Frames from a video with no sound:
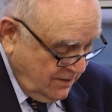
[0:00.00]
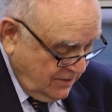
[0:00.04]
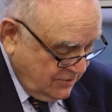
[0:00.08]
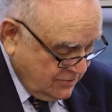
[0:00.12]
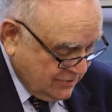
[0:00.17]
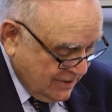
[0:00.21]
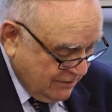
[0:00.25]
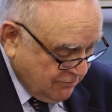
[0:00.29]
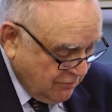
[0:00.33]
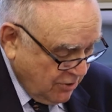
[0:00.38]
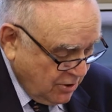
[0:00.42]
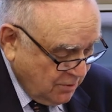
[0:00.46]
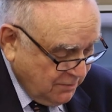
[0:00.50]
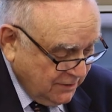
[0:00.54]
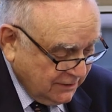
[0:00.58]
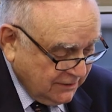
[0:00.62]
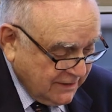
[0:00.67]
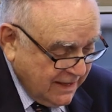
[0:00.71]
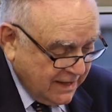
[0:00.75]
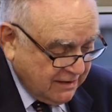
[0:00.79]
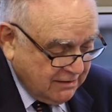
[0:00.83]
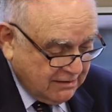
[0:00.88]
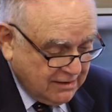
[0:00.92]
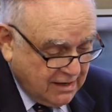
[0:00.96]
So I wrote him a
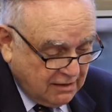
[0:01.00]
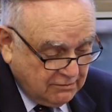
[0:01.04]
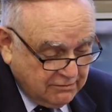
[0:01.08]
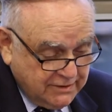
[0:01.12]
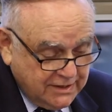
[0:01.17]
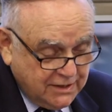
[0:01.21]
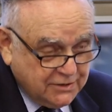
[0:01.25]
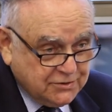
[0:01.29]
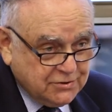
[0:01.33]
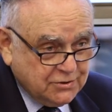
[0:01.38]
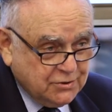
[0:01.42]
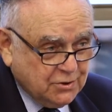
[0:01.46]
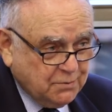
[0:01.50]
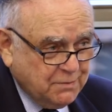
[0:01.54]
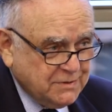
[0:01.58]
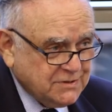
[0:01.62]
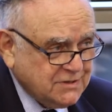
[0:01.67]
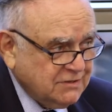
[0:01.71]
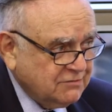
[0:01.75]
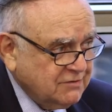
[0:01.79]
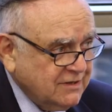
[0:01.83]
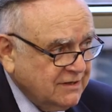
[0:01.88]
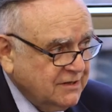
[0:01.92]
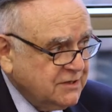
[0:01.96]
letter, I'll read it to you. It's
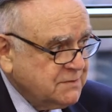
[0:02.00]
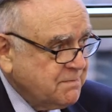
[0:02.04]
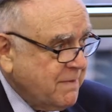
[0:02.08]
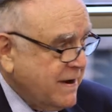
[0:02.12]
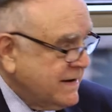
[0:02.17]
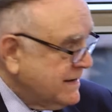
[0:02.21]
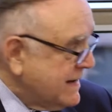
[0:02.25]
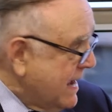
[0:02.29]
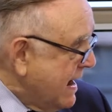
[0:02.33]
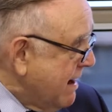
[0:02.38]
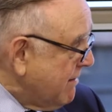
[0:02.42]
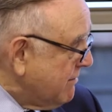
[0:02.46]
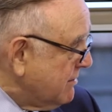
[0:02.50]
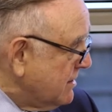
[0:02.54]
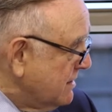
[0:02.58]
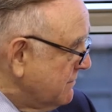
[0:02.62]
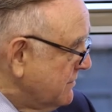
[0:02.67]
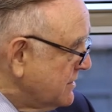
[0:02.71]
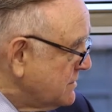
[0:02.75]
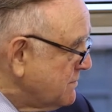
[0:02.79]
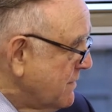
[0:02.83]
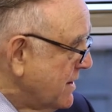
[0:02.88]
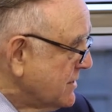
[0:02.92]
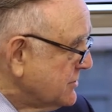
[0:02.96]
really it's my narrative,
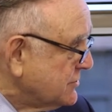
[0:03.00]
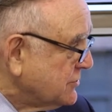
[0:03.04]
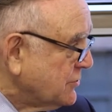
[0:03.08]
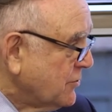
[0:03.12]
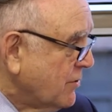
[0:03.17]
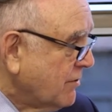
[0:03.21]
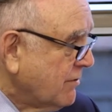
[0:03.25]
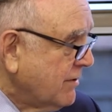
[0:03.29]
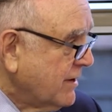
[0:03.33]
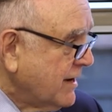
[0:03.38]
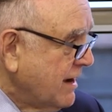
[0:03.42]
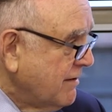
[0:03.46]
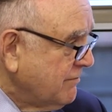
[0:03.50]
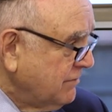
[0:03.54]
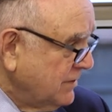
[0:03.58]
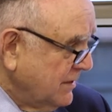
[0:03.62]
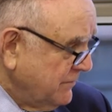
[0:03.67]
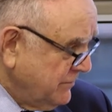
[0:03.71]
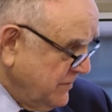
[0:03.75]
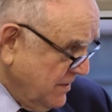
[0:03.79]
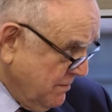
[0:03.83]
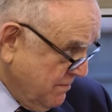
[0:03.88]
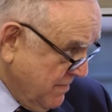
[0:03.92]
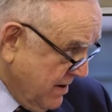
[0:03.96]
it's my story. I've
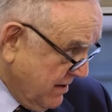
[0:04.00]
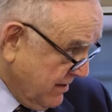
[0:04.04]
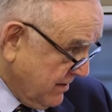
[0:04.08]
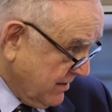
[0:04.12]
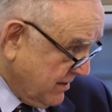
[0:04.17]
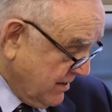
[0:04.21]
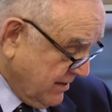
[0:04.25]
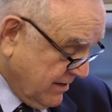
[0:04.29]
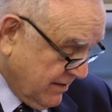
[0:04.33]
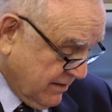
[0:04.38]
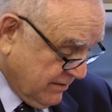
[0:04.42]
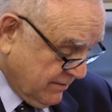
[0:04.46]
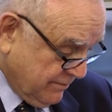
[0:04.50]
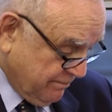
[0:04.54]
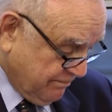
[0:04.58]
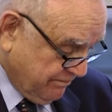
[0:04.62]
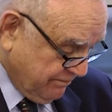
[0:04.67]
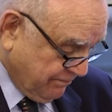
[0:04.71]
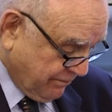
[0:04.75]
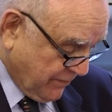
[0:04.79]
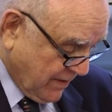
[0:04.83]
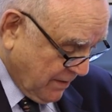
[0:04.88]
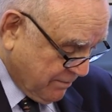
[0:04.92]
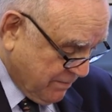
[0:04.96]
lived the American, um,
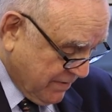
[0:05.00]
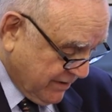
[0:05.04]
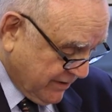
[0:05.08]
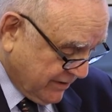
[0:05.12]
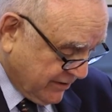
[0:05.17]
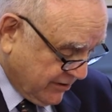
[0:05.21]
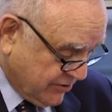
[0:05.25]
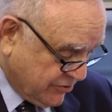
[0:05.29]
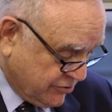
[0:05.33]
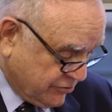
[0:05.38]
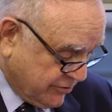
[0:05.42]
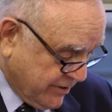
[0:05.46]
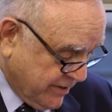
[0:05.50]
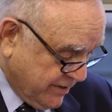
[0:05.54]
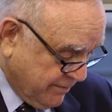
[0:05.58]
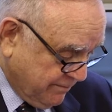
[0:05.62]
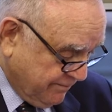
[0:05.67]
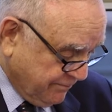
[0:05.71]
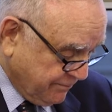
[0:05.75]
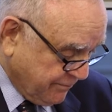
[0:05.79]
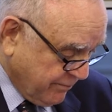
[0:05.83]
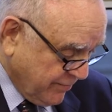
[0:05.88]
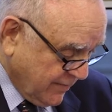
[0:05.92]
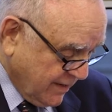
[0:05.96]
the American
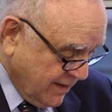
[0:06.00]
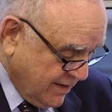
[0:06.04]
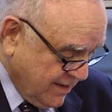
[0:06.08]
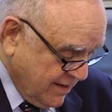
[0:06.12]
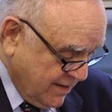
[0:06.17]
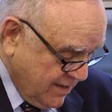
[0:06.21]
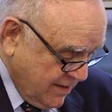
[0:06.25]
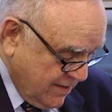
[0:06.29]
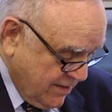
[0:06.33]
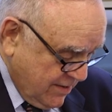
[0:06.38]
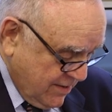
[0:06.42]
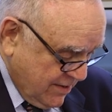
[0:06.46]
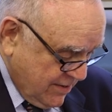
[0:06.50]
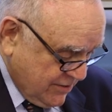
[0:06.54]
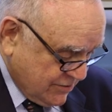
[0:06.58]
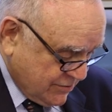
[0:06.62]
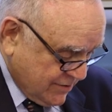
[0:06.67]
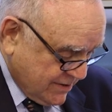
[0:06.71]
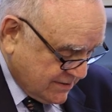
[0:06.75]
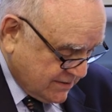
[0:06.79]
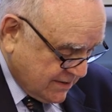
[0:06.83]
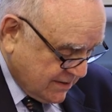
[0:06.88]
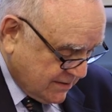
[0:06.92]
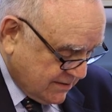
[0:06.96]
dream.
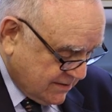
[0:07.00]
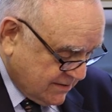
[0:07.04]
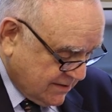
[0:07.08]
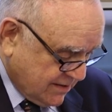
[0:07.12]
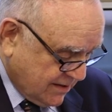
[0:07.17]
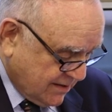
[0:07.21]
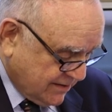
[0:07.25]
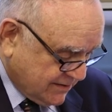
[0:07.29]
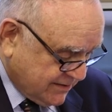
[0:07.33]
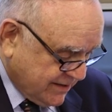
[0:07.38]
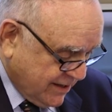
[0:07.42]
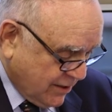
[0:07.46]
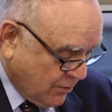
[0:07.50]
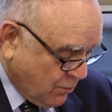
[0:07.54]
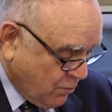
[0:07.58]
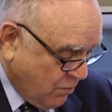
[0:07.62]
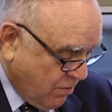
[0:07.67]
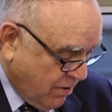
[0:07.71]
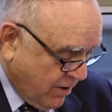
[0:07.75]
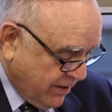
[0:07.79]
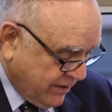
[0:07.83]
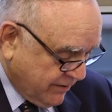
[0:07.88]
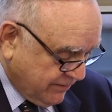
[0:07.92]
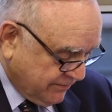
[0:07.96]
So I said, uh, Dear
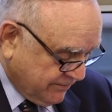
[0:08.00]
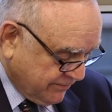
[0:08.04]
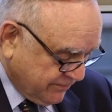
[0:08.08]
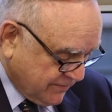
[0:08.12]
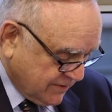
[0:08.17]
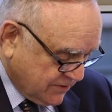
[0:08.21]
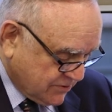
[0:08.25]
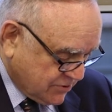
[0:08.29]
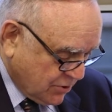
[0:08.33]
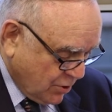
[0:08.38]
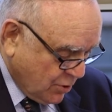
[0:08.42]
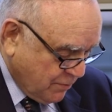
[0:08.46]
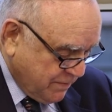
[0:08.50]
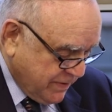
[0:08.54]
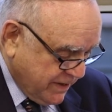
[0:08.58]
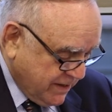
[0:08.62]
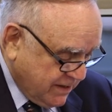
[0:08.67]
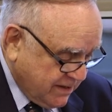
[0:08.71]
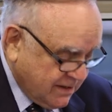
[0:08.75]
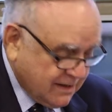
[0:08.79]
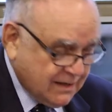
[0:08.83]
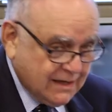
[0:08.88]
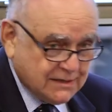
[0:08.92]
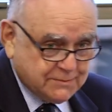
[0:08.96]
Warren,
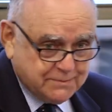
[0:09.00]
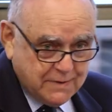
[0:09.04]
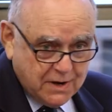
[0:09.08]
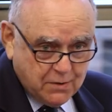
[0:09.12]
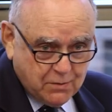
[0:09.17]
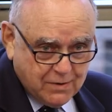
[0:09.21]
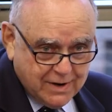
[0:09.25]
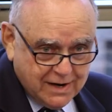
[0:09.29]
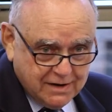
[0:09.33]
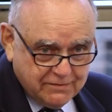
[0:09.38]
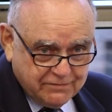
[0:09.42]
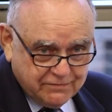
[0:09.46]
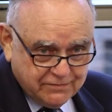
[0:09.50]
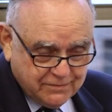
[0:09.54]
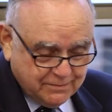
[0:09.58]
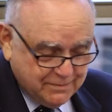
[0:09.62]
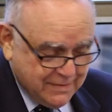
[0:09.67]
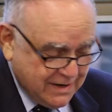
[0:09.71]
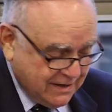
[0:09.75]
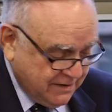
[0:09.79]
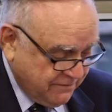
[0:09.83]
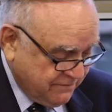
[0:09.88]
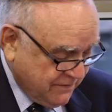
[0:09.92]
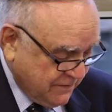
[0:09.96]
Toby, that's my wife, we've
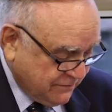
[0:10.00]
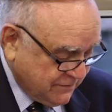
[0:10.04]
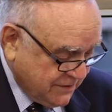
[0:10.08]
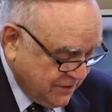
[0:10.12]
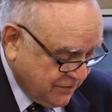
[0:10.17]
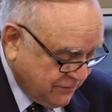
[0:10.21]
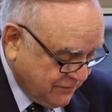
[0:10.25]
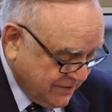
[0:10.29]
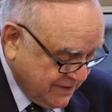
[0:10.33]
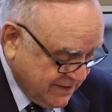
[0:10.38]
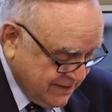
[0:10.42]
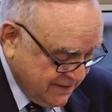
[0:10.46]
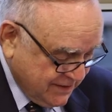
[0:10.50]
married 53